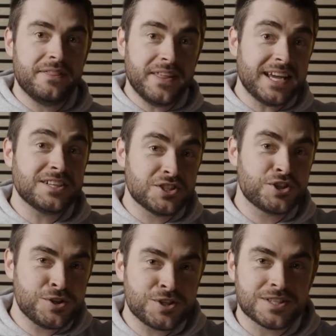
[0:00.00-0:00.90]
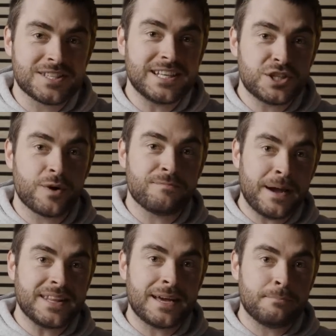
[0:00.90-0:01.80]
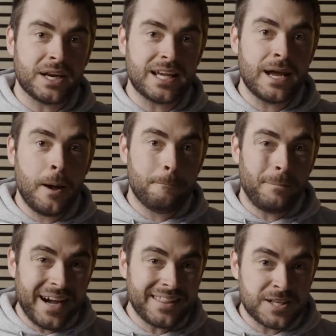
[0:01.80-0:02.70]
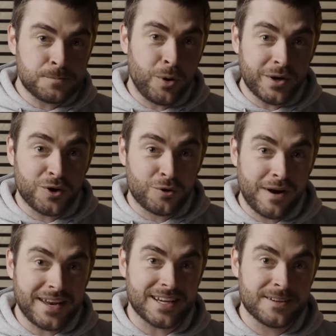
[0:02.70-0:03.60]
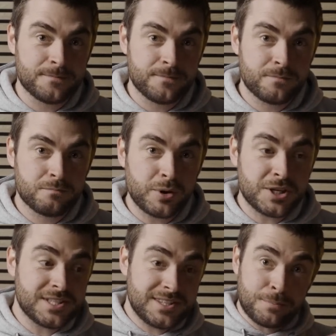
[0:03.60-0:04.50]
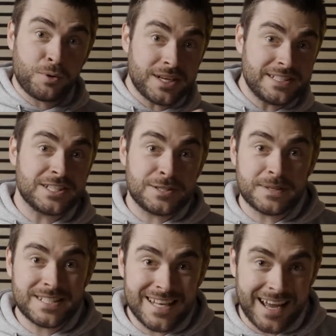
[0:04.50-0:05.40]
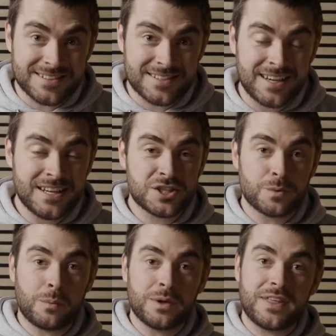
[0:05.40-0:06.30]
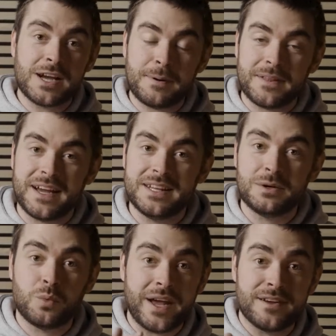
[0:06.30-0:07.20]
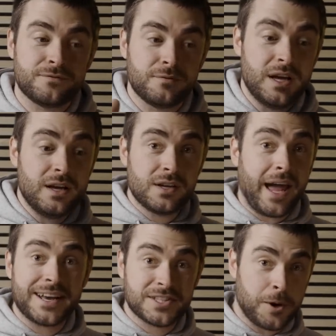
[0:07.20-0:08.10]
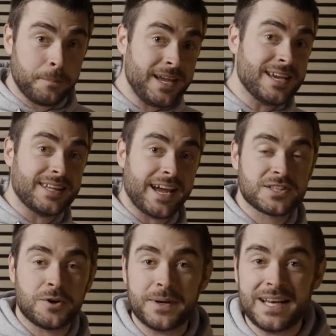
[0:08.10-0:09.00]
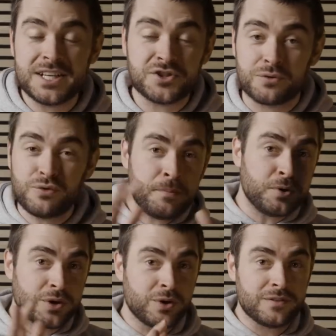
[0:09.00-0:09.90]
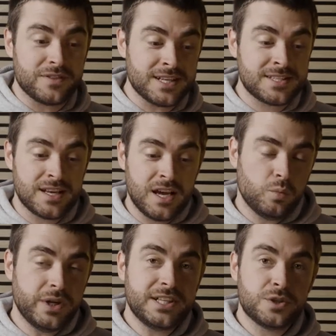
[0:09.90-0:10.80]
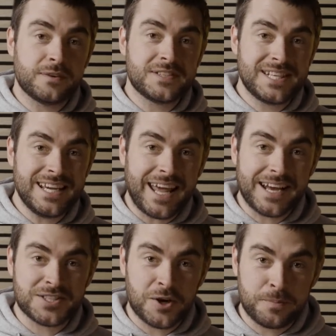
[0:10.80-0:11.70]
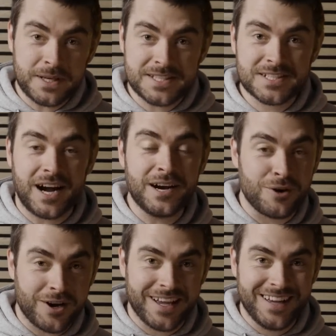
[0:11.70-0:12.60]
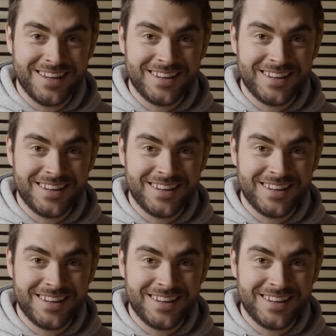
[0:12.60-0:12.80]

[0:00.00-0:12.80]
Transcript: the institutions need to have made their money by this point already, because the price needs to be set. So when we think about that in the way of XRP and the XRP ledger and Ripple and all of this, we need to have seen XRP skyrocket